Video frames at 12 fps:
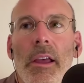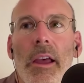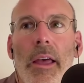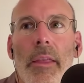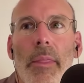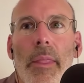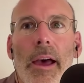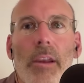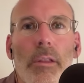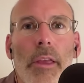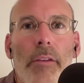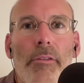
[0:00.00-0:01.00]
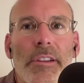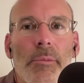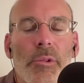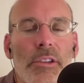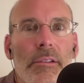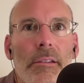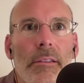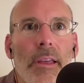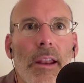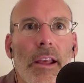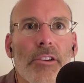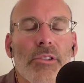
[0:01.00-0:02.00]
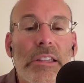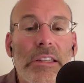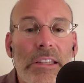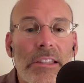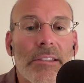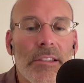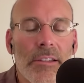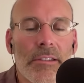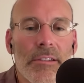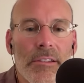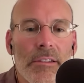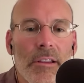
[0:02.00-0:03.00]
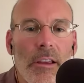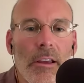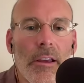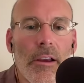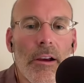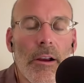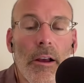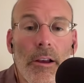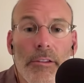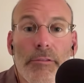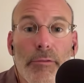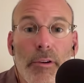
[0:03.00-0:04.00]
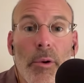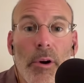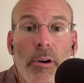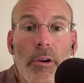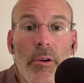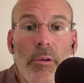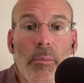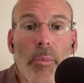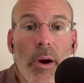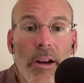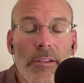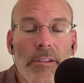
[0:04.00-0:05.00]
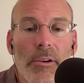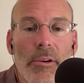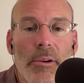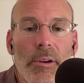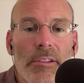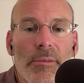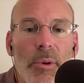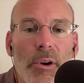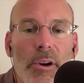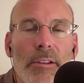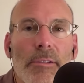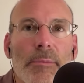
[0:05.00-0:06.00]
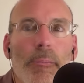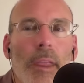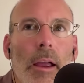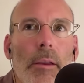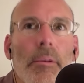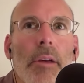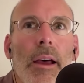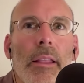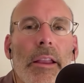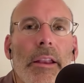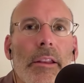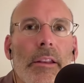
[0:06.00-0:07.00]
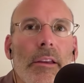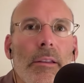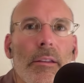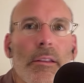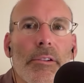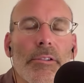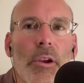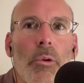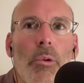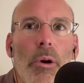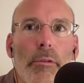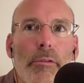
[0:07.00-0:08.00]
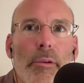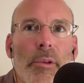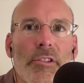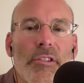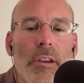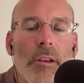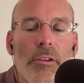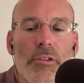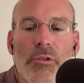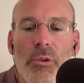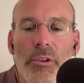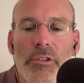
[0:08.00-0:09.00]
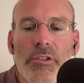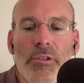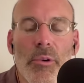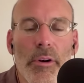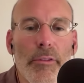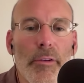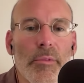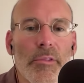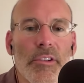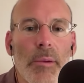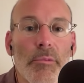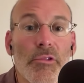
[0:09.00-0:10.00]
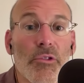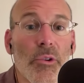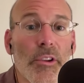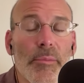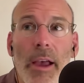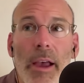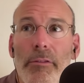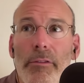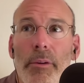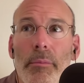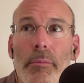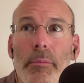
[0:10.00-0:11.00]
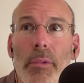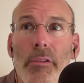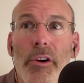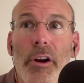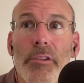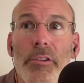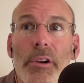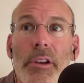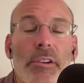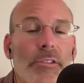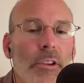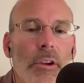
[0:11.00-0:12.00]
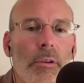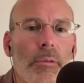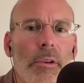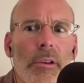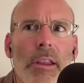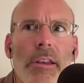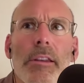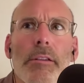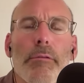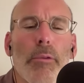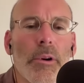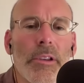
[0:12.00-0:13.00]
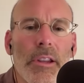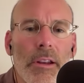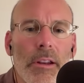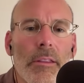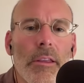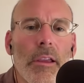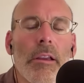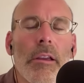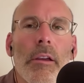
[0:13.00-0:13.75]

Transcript: And that every time we do that actually distances us from our own bodies and our own experience. I highlighted a there's a quote from a, a short story from James Joyce back from over 100 years ago, 1914 I think.